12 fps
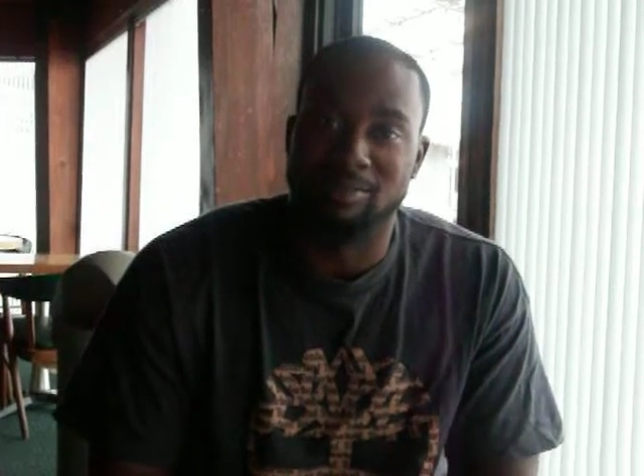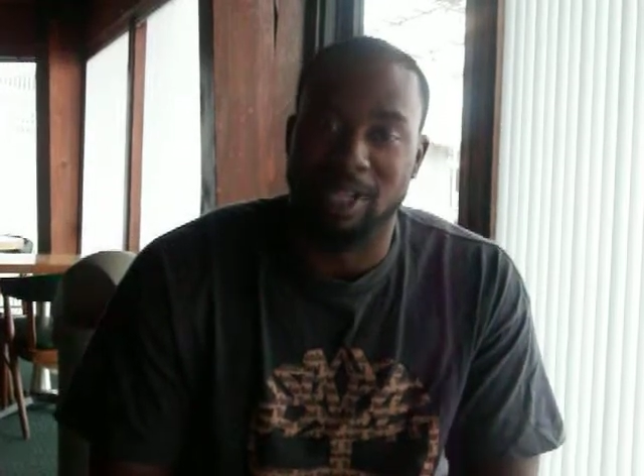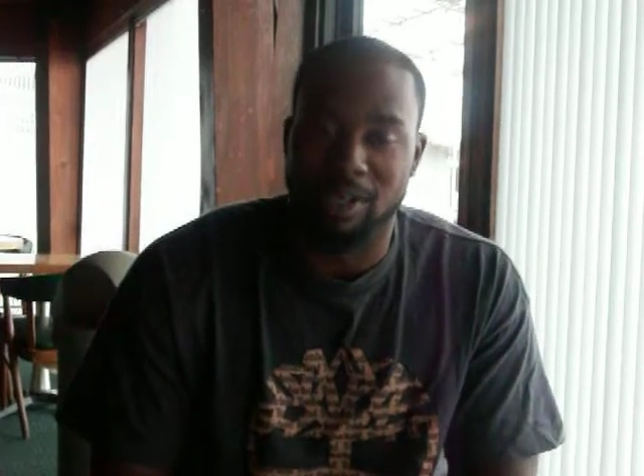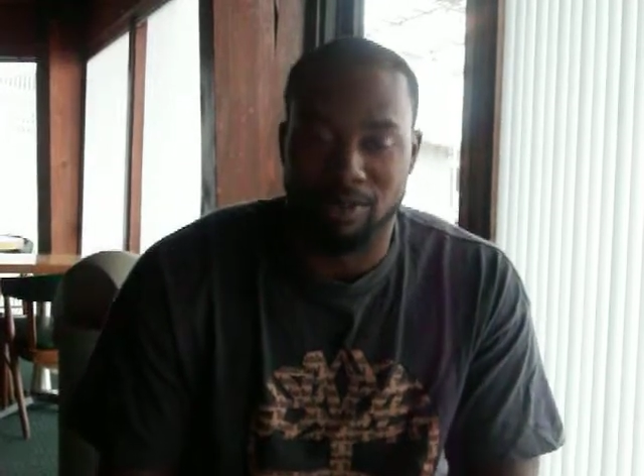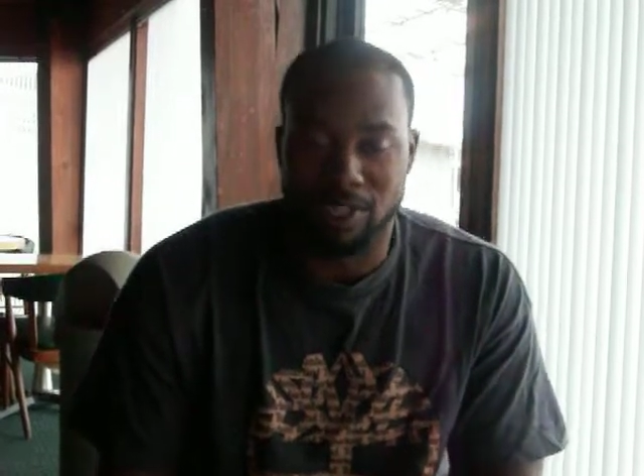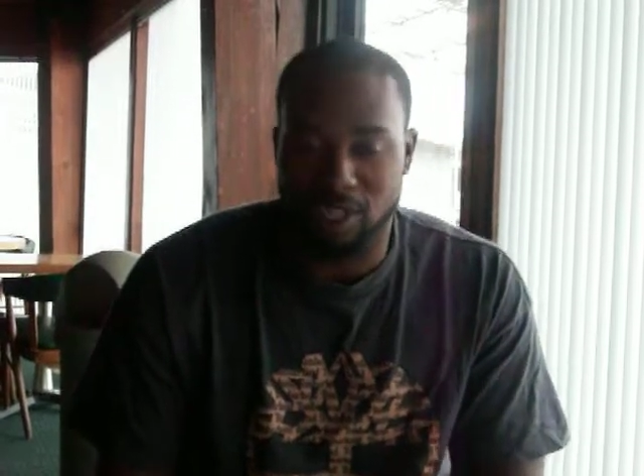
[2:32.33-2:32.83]
but
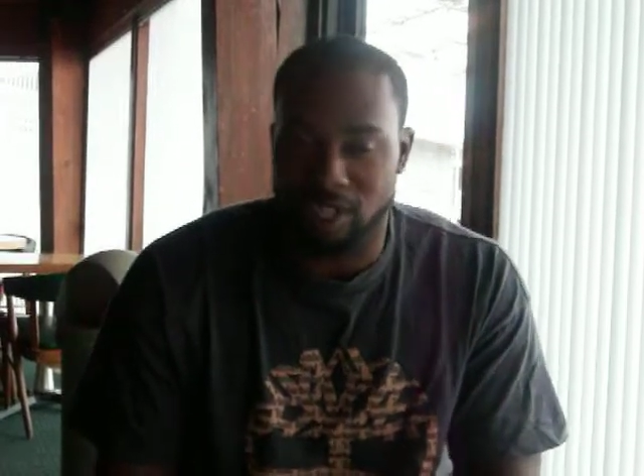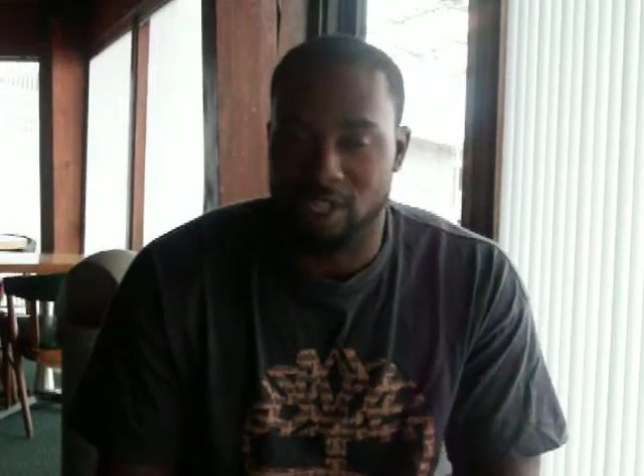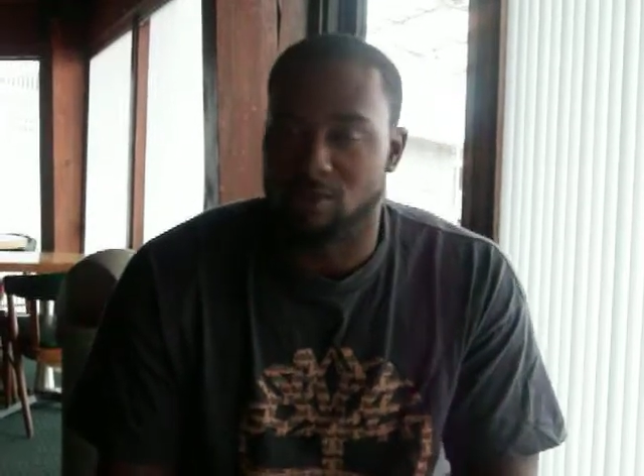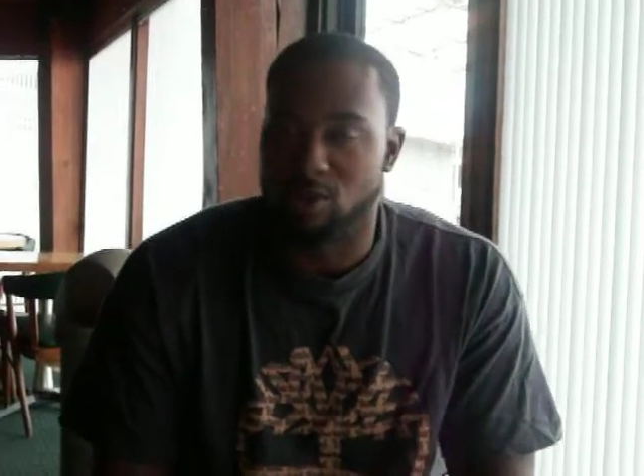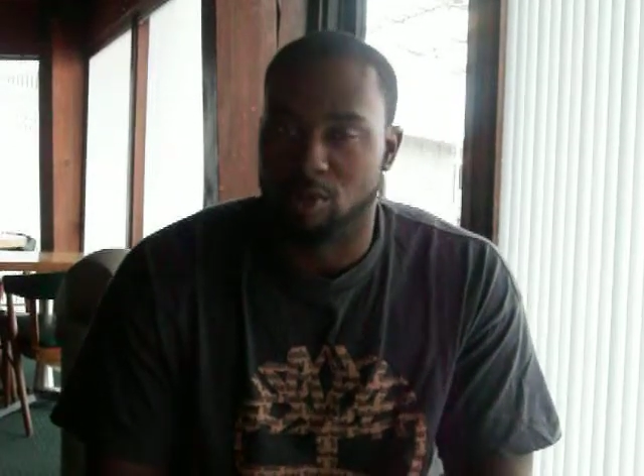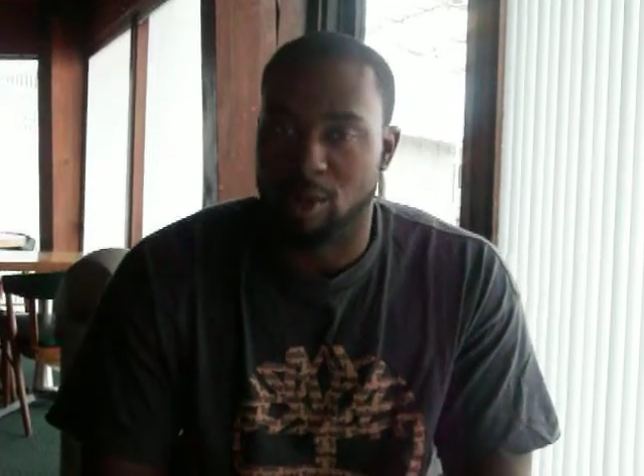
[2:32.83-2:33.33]
he was still a
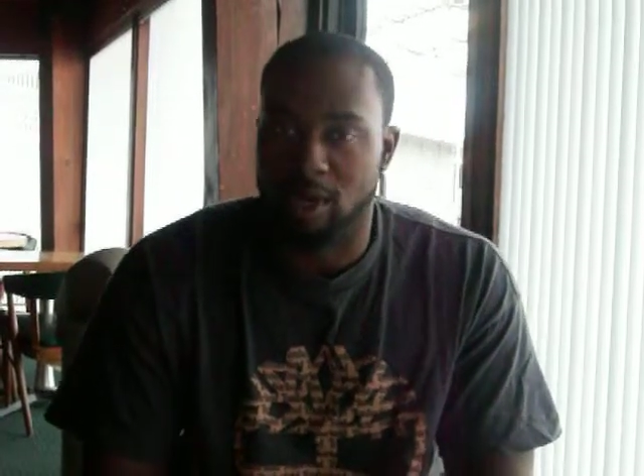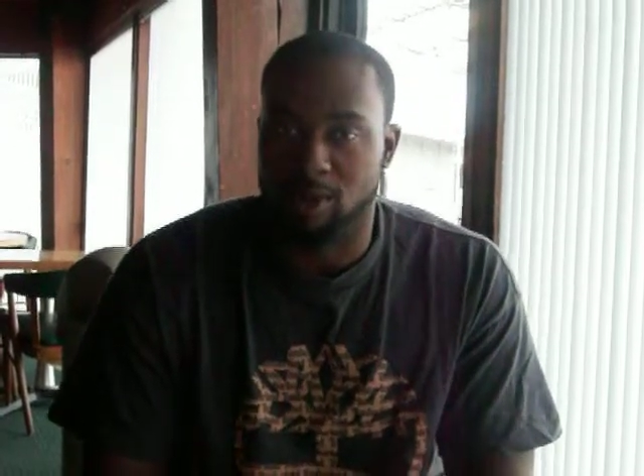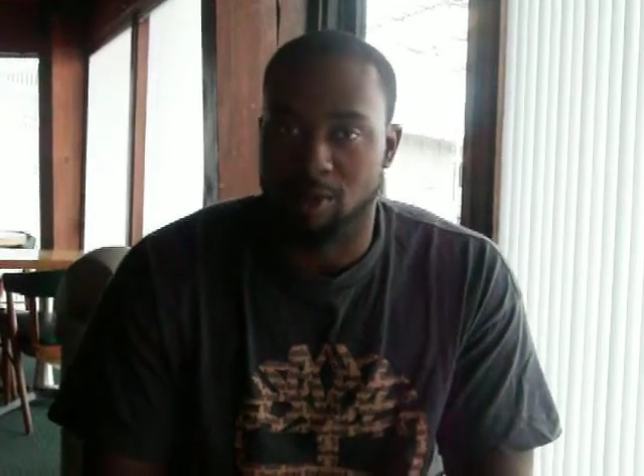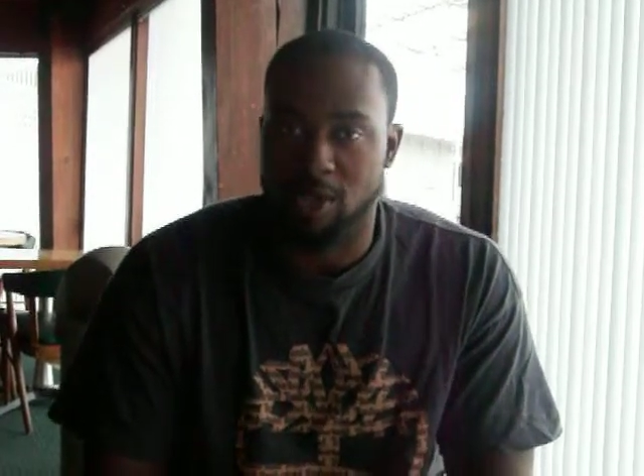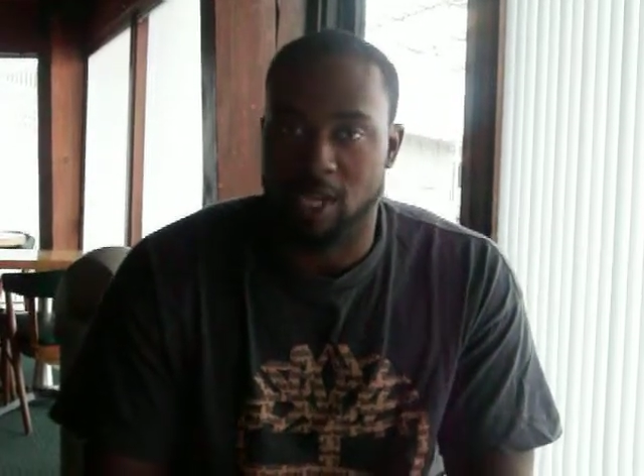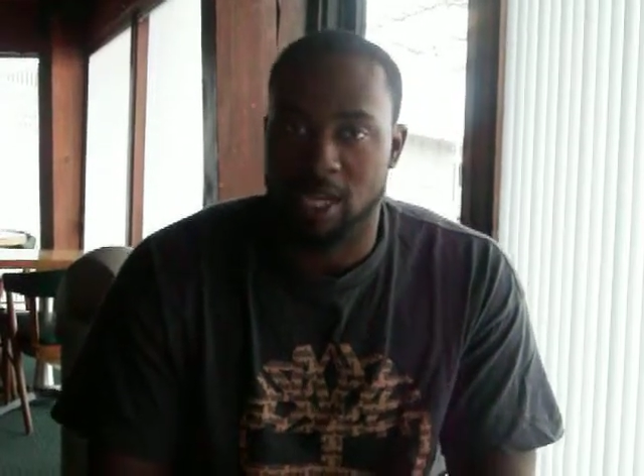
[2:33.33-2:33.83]
good role model to
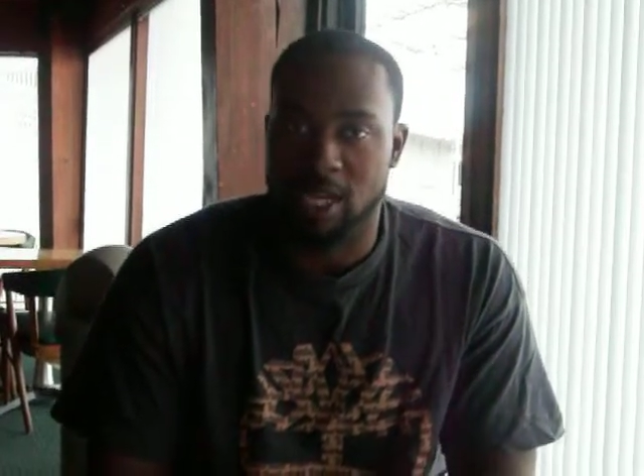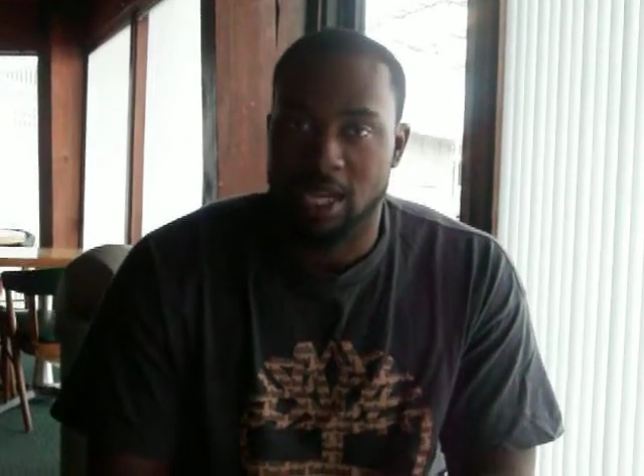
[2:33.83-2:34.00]
me.